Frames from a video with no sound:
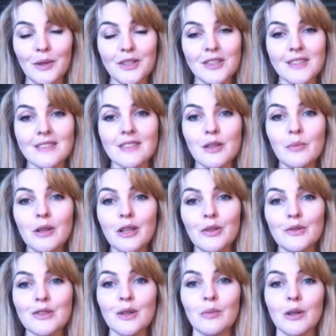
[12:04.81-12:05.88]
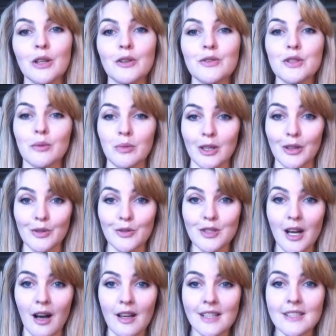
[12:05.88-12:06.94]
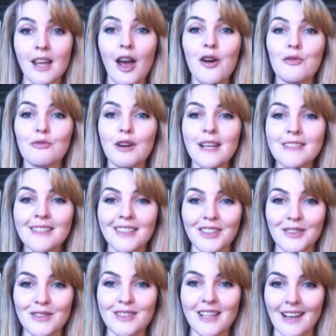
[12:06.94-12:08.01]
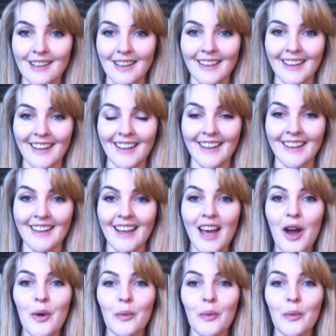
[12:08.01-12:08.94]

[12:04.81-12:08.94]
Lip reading: which is www.resolute.ie,